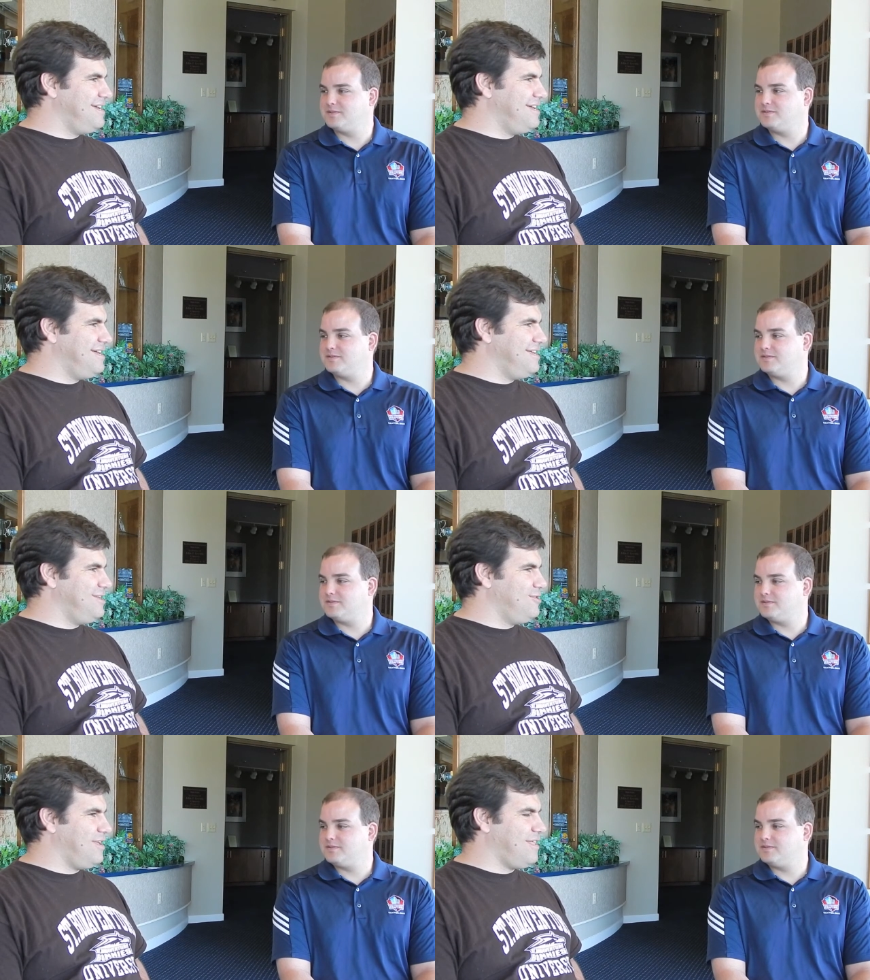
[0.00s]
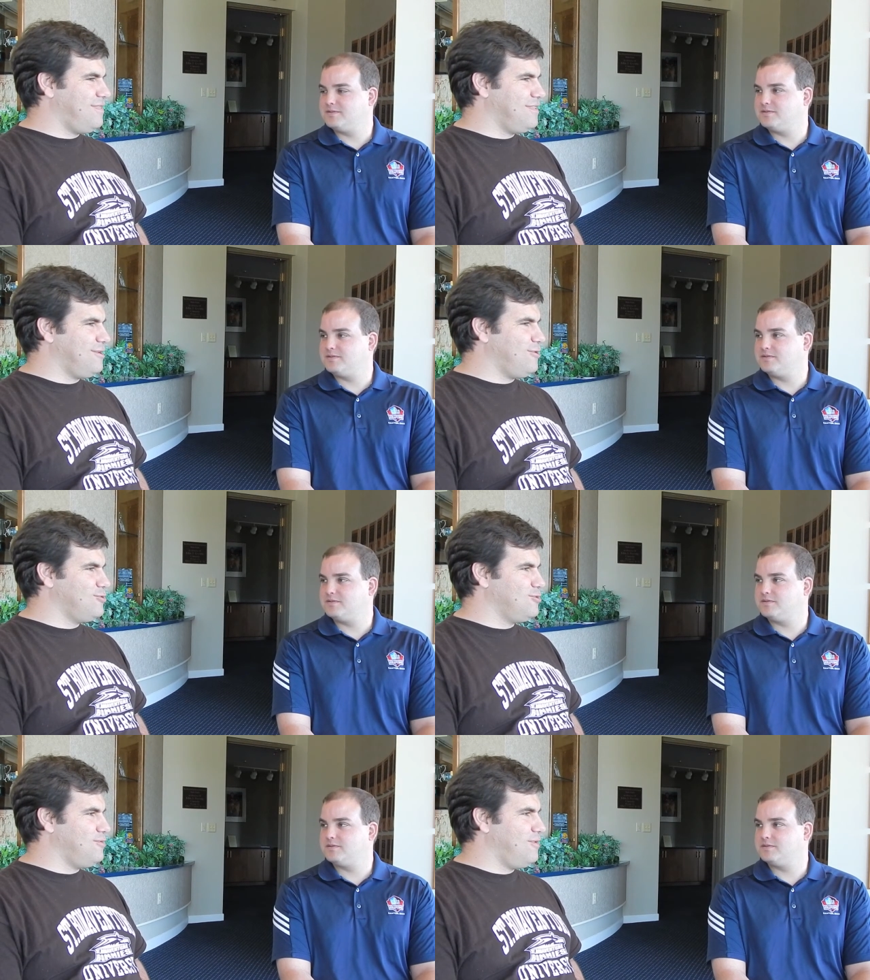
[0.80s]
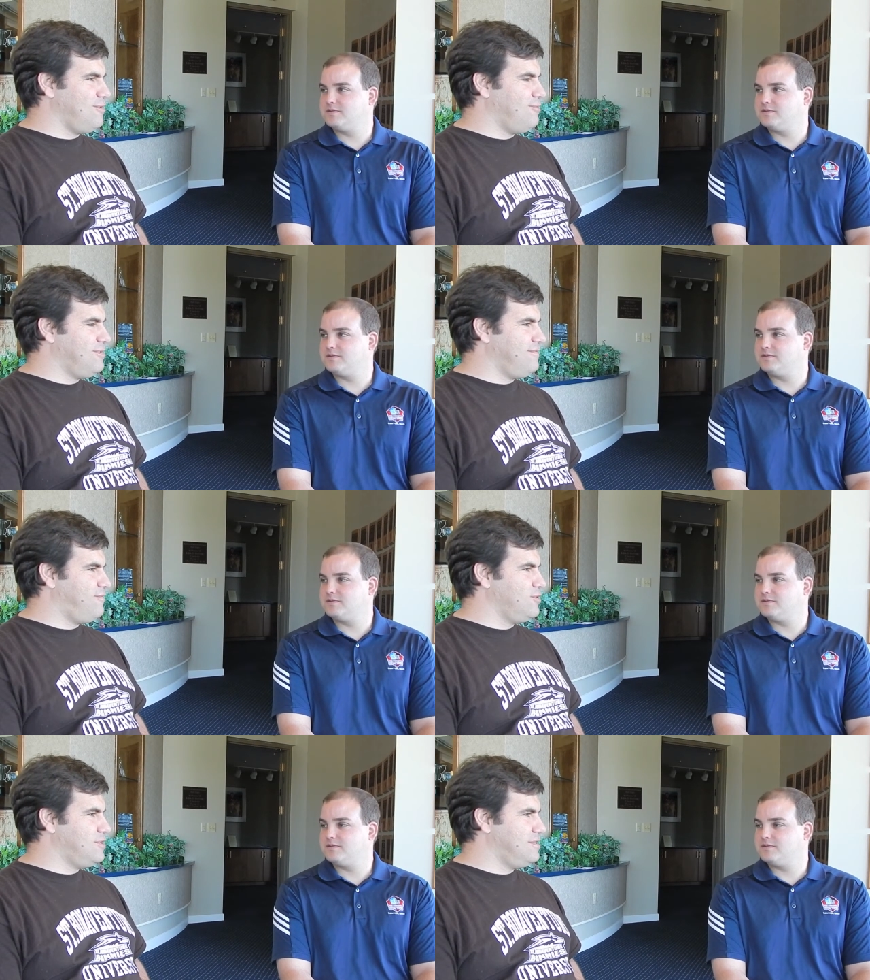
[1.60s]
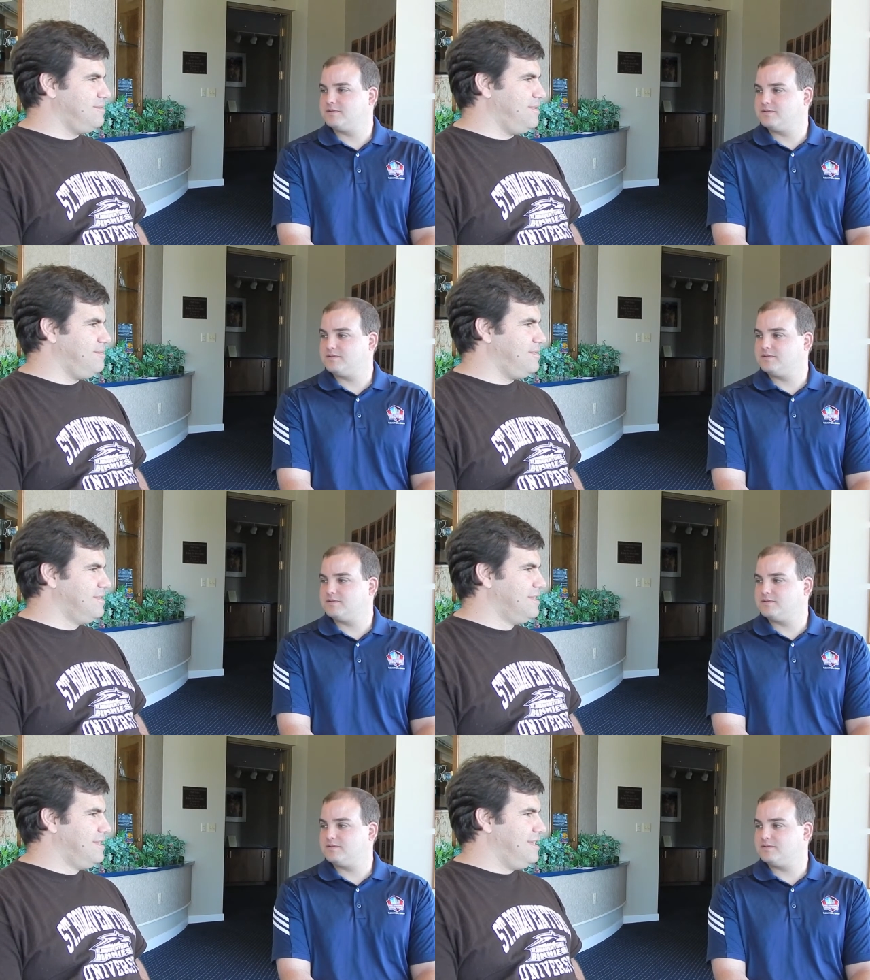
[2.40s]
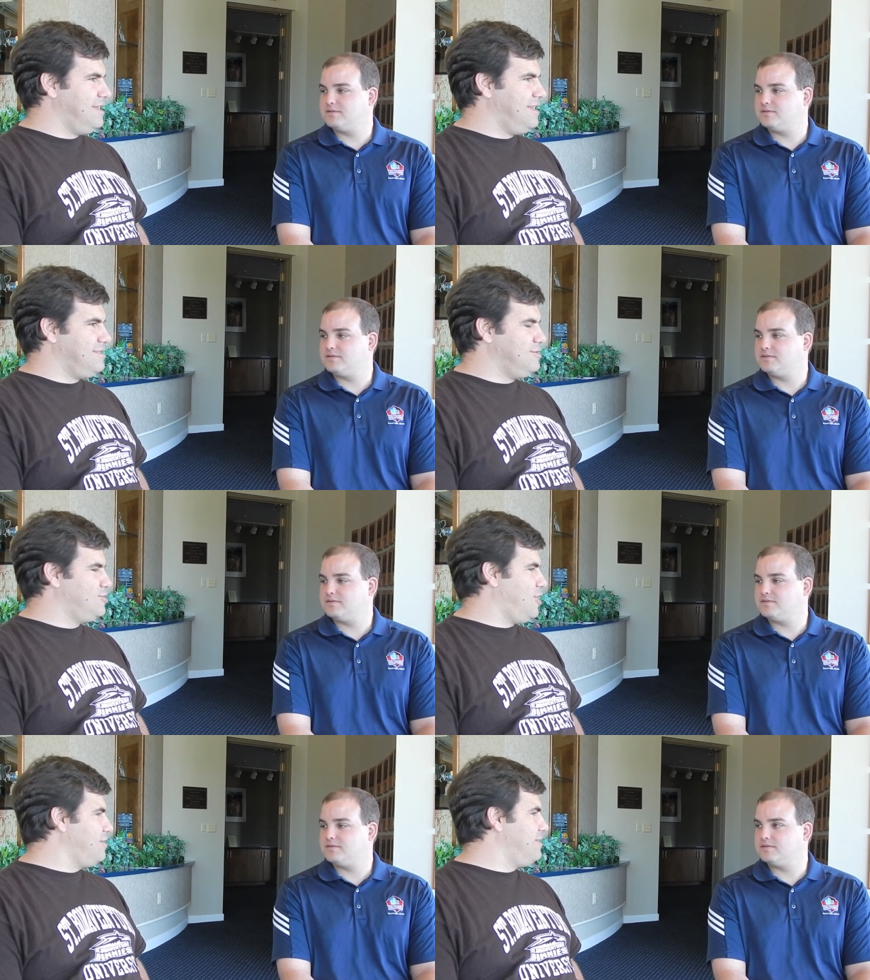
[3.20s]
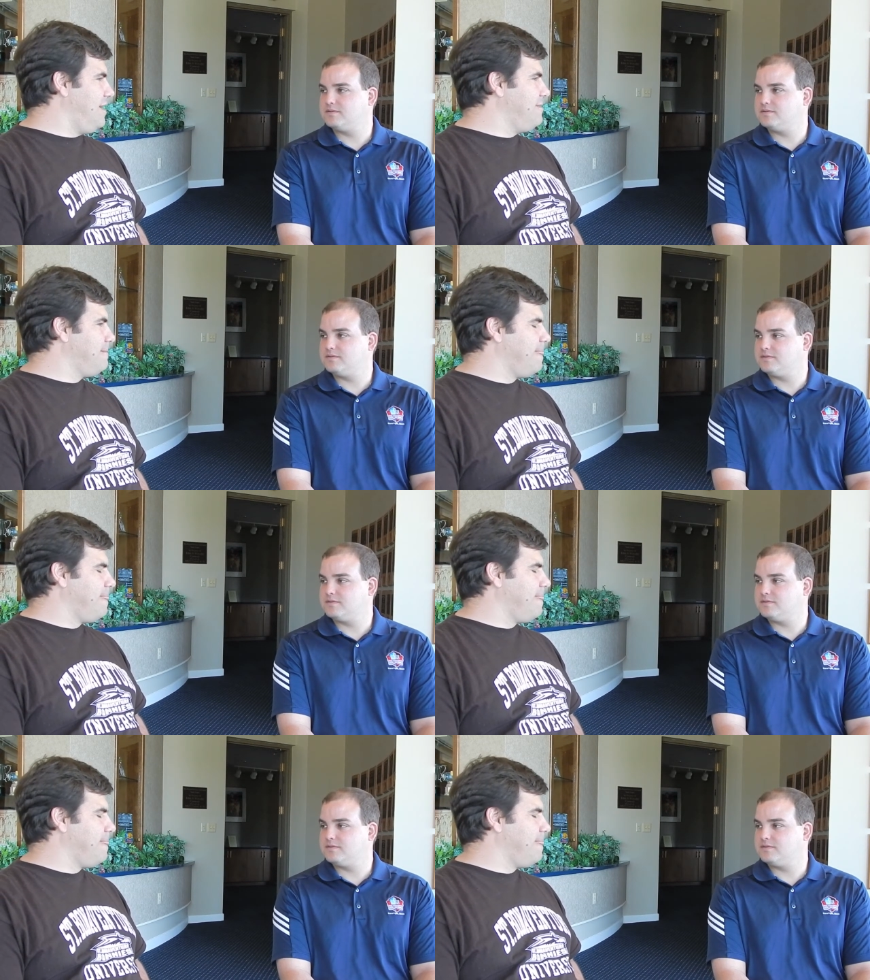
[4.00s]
Speaker 1: Uh, you know, I think the girls are, are really fortunate to be able uh, to start there.